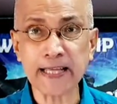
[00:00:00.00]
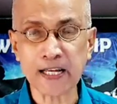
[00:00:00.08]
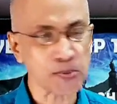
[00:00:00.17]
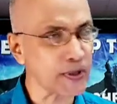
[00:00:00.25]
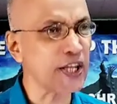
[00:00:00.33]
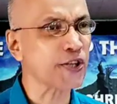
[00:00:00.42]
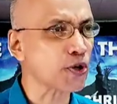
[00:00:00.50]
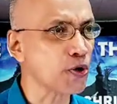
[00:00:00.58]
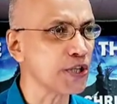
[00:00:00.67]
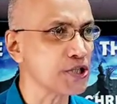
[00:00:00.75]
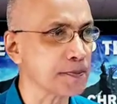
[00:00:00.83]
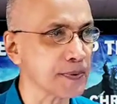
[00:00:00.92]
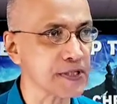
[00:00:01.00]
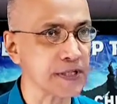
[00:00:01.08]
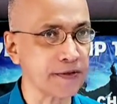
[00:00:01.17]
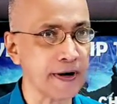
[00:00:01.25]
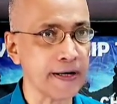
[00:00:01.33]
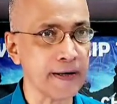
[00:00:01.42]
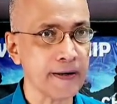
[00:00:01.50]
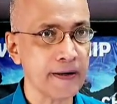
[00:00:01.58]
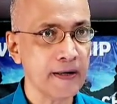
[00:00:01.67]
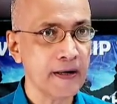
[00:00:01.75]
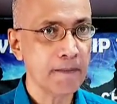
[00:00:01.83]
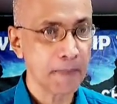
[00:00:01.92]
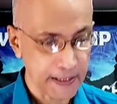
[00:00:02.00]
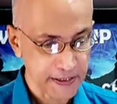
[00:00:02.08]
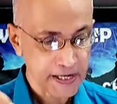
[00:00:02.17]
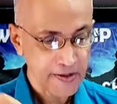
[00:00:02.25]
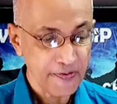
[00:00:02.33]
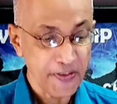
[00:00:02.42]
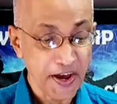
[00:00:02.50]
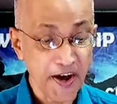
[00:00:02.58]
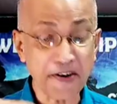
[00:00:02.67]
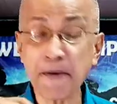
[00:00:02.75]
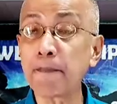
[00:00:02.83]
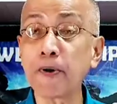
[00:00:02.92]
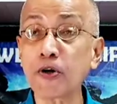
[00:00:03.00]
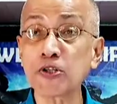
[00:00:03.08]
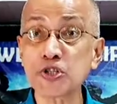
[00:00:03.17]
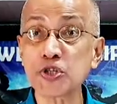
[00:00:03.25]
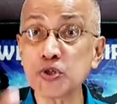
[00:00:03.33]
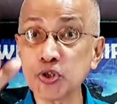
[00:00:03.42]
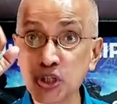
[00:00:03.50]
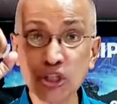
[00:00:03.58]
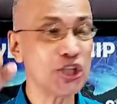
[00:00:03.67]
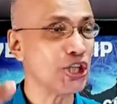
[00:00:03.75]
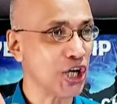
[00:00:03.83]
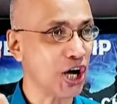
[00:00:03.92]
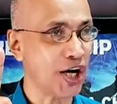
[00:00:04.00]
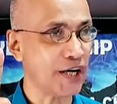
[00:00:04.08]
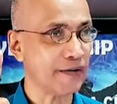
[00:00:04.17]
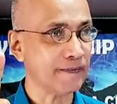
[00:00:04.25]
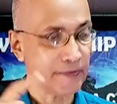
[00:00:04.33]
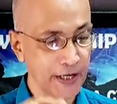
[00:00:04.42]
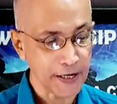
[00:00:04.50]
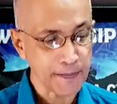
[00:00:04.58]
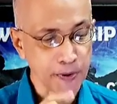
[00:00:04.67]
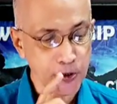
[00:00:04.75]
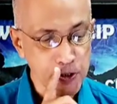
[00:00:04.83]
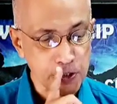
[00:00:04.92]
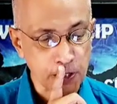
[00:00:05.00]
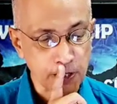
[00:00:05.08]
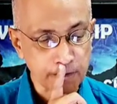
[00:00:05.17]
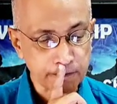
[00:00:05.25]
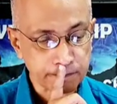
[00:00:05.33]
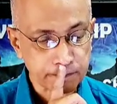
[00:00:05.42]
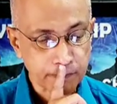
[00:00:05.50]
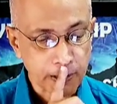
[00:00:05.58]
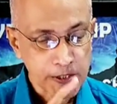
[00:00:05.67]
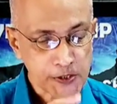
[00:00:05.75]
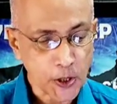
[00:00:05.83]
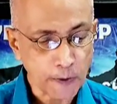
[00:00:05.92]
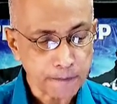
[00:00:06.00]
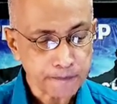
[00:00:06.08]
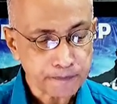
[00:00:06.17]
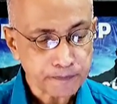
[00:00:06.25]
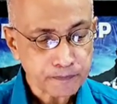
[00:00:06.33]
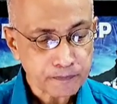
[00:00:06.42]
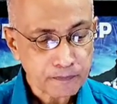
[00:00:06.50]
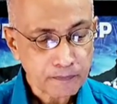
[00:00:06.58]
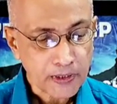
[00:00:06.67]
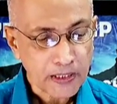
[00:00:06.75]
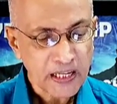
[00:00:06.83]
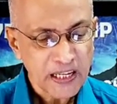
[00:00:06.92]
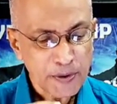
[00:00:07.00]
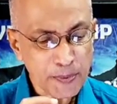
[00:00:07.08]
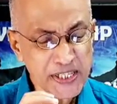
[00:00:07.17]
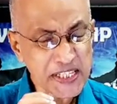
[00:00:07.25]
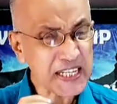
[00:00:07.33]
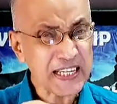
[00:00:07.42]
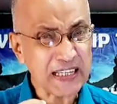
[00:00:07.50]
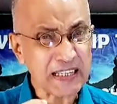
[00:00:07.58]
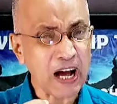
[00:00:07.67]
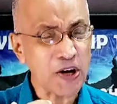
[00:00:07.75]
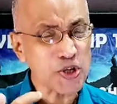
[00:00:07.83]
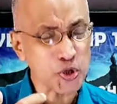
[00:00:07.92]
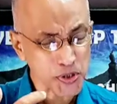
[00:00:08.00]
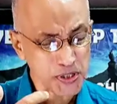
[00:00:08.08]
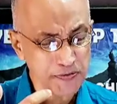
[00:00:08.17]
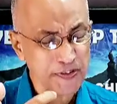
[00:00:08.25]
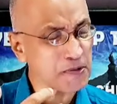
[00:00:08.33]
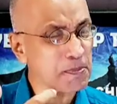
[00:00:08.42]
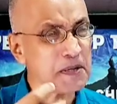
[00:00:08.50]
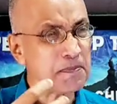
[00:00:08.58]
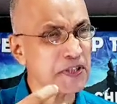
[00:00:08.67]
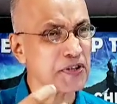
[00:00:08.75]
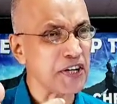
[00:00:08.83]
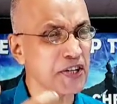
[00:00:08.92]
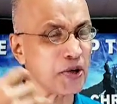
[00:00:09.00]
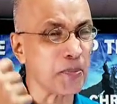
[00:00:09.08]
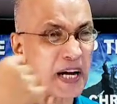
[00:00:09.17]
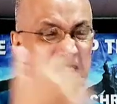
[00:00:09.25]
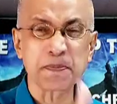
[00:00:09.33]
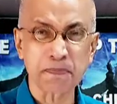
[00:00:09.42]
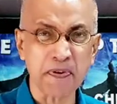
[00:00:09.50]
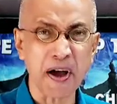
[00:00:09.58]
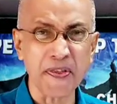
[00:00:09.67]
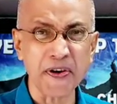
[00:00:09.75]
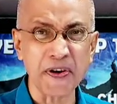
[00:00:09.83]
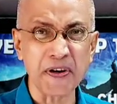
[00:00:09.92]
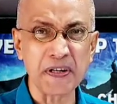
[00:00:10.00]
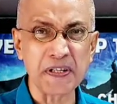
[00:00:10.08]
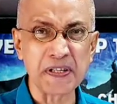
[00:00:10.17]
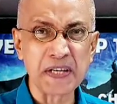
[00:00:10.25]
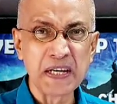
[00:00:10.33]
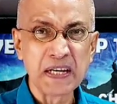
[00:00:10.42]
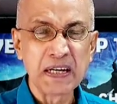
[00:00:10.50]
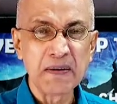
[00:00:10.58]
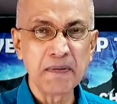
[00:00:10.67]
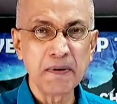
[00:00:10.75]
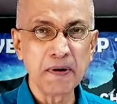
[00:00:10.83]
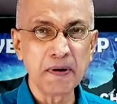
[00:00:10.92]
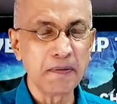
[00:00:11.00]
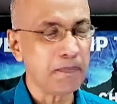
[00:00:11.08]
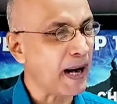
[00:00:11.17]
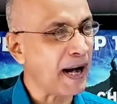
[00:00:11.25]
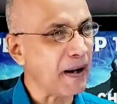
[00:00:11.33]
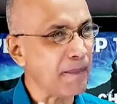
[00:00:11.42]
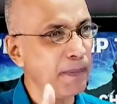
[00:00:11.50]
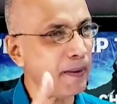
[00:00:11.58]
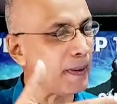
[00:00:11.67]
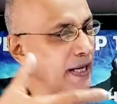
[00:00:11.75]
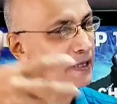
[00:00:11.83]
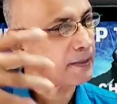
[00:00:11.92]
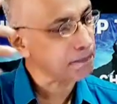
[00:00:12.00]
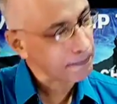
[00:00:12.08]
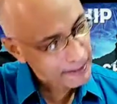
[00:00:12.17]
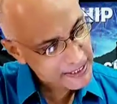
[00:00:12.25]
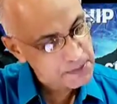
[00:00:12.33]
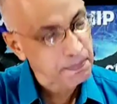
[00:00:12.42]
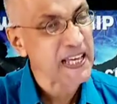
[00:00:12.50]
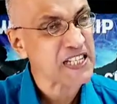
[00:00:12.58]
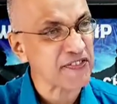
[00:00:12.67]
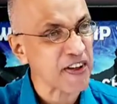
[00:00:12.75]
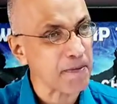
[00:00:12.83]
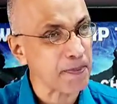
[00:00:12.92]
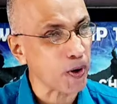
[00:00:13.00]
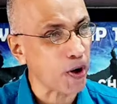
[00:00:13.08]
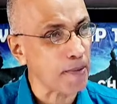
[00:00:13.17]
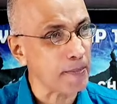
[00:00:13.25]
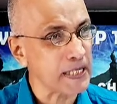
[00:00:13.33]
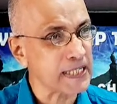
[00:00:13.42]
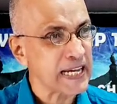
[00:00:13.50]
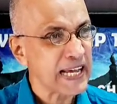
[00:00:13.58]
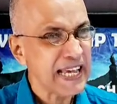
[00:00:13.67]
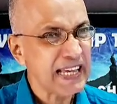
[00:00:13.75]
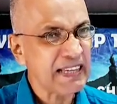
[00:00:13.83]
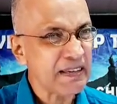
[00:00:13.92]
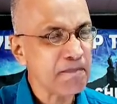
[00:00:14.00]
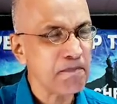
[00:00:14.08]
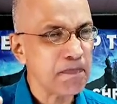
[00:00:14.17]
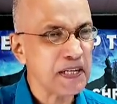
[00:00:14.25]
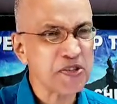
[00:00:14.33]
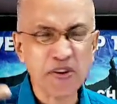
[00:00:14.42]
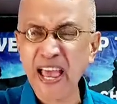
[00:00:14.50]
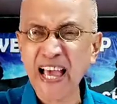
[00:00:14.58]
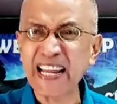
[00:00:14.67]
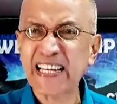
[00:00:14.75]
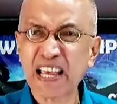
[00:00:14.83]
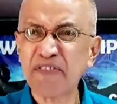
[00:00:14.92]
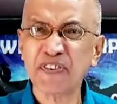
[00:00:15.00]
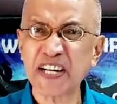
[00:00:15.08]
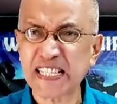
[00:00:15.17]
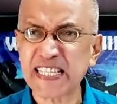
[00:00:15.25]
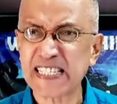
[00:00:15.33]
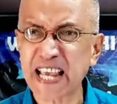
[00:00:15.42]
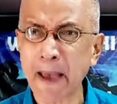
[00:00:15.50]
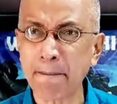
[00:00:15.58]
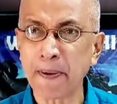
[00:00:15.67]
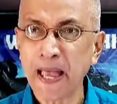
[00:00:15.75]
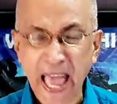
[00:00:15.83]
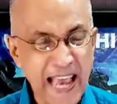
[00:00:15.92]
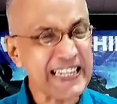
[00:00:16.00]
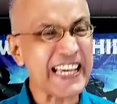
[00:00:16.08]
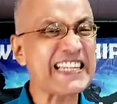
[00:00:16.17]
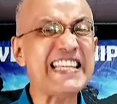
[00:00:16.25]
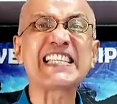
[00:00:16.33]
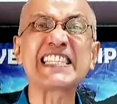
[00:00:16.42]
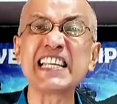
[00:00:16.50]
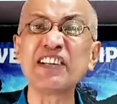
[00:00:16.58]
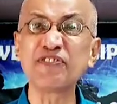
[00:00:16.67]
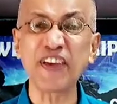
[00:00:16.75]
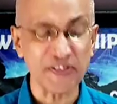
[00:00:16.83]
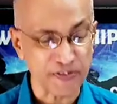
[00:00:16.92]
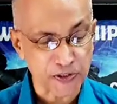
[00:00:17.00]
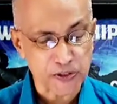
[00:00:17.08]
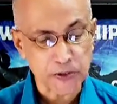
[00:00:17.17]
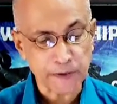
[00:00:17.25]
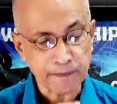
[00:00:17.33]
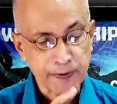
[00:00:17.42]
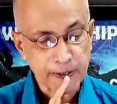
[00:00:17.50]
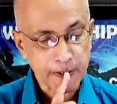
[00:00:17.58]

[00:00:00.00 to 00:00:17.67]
That's why they're thrown into prison, right? But they are important too. They are important. So we see how Joseph has been betrayed, you know, by his brothers, by his place of employment. Betrayal at every step, and yet he's still faithful to him.